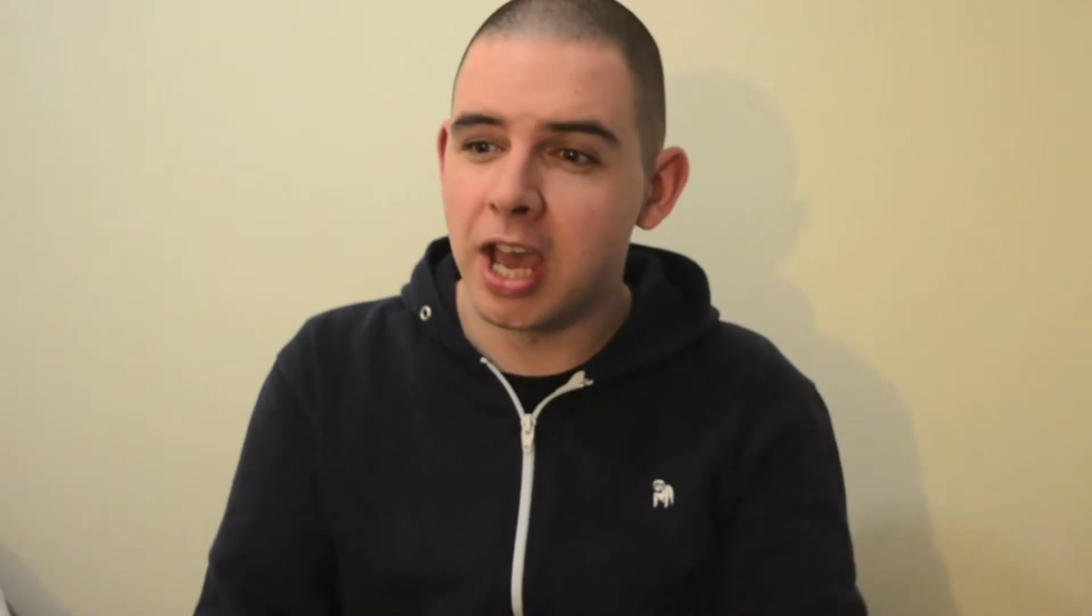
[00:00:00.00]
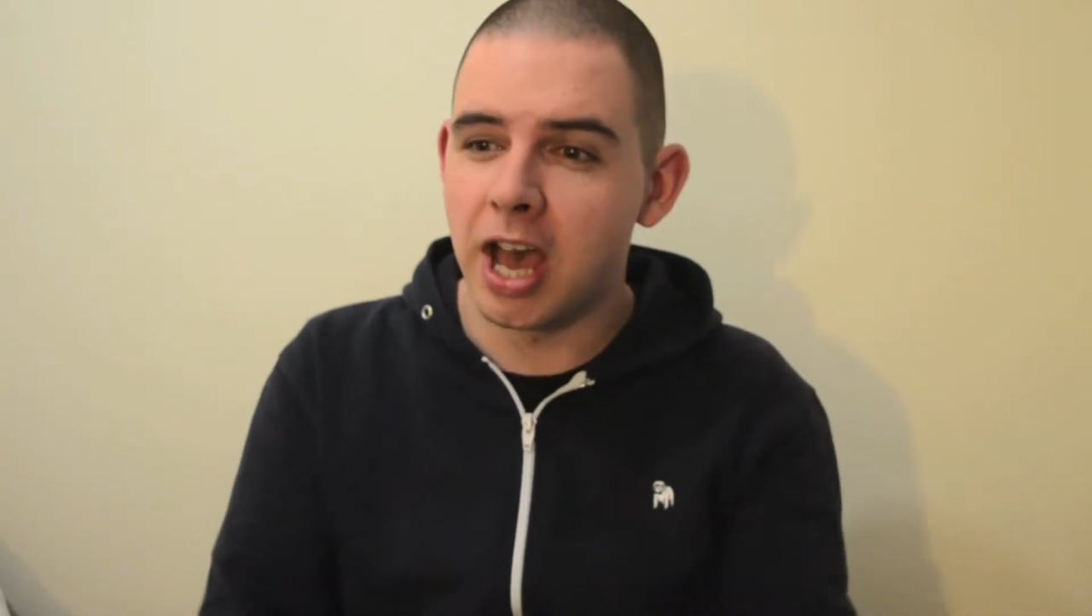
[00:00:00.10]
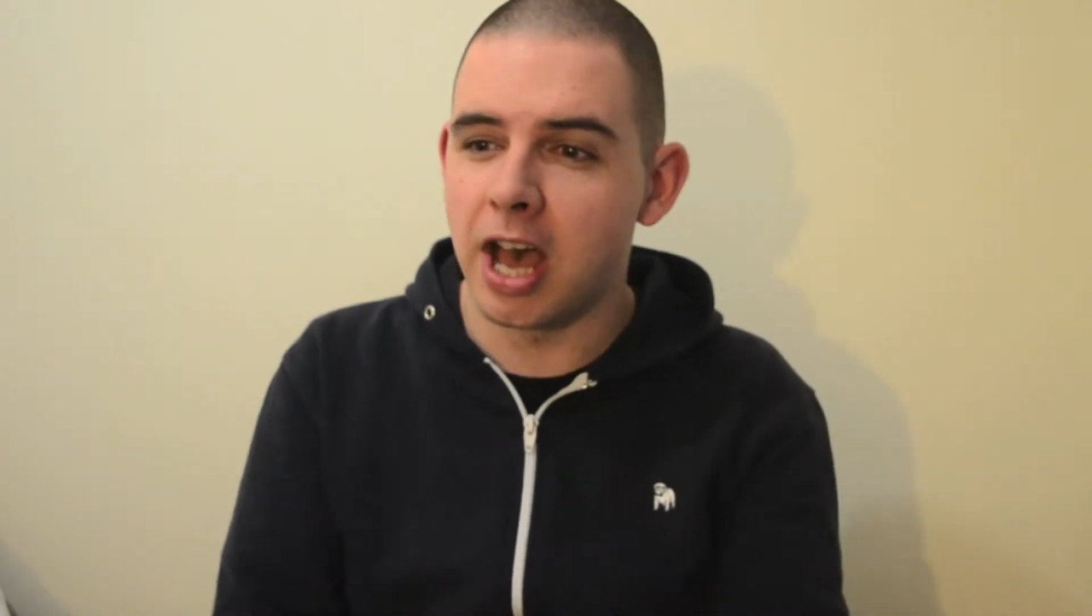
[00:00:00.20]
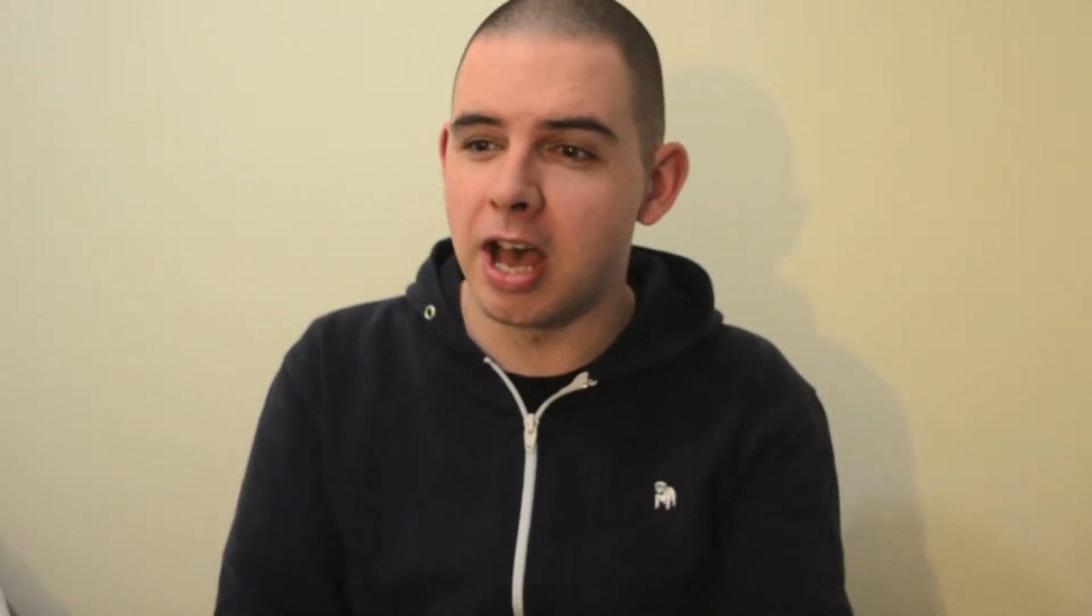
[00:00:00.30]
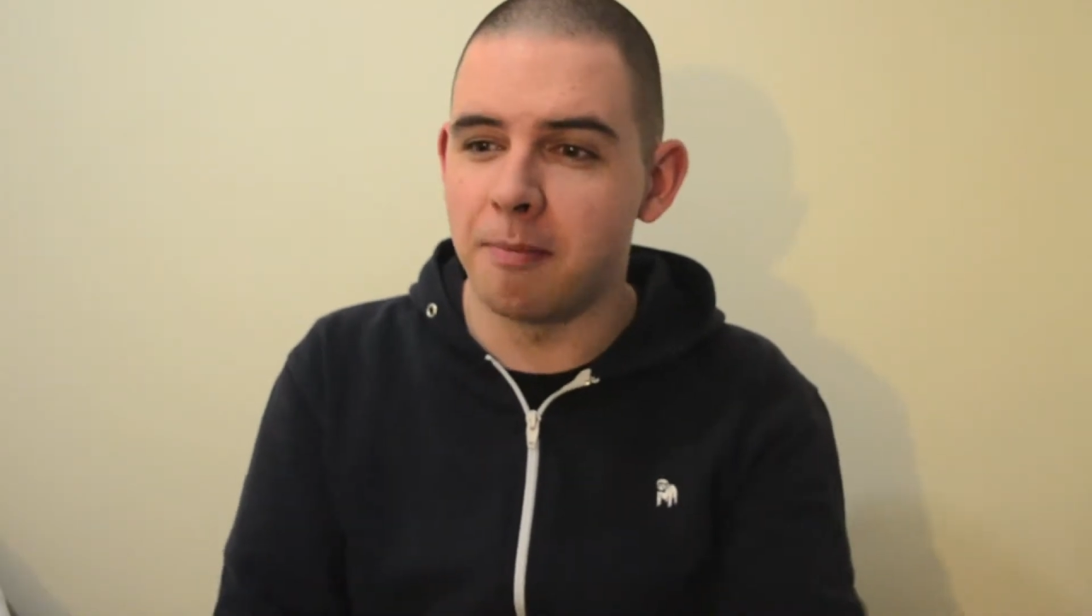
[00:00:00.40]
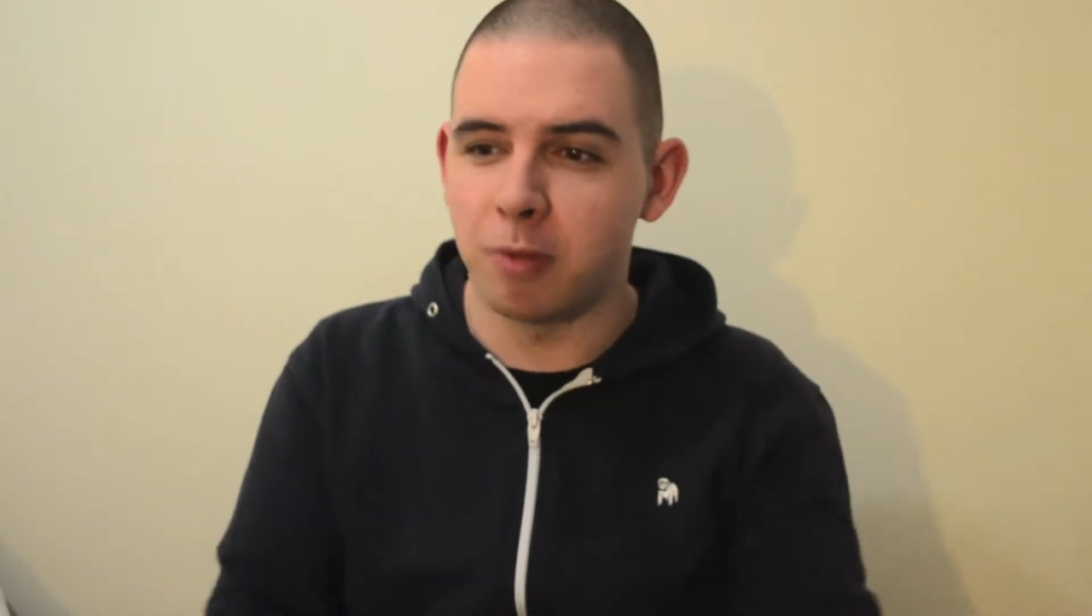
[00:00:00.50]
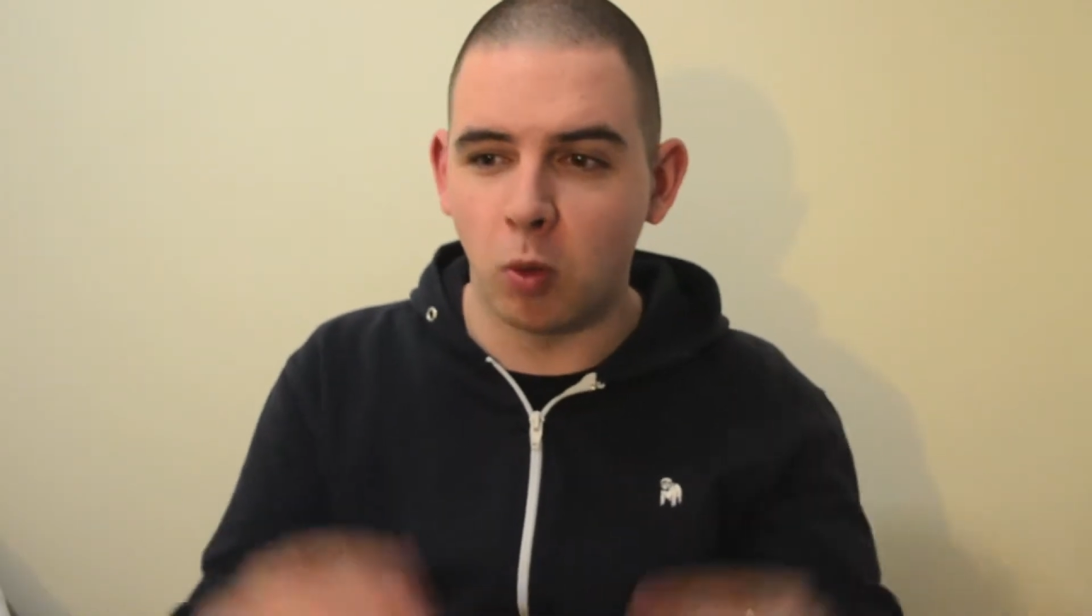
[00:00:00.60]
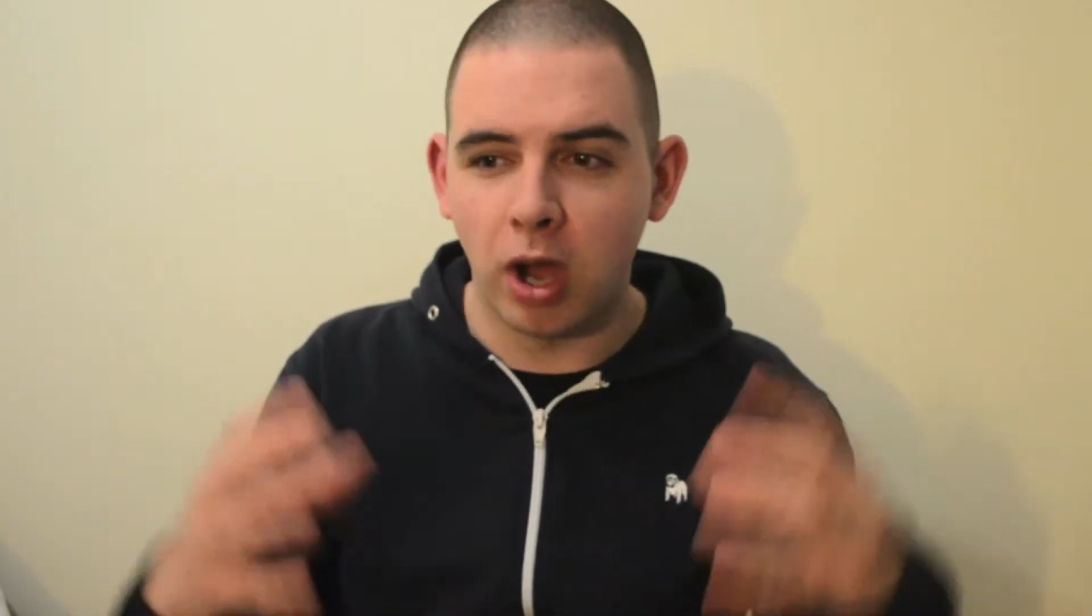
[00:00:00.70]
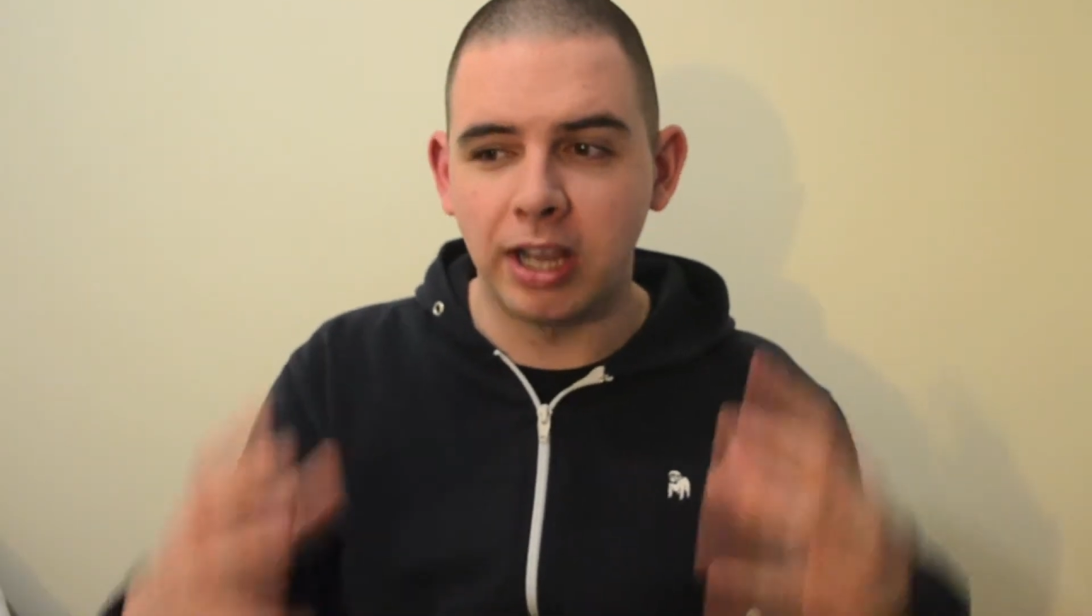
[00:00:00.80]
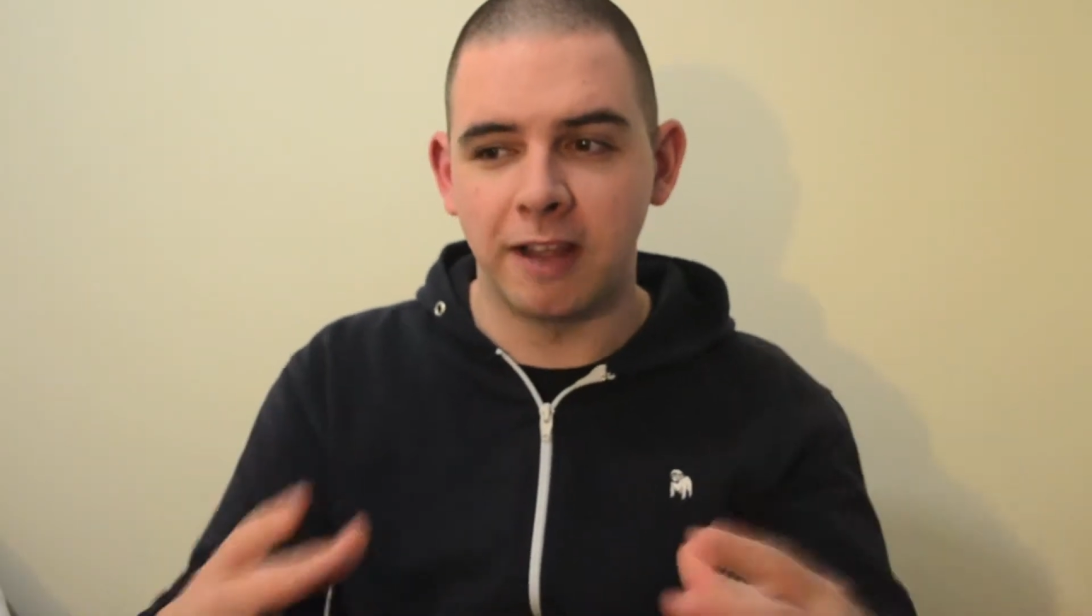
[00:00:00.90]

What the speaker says: but what I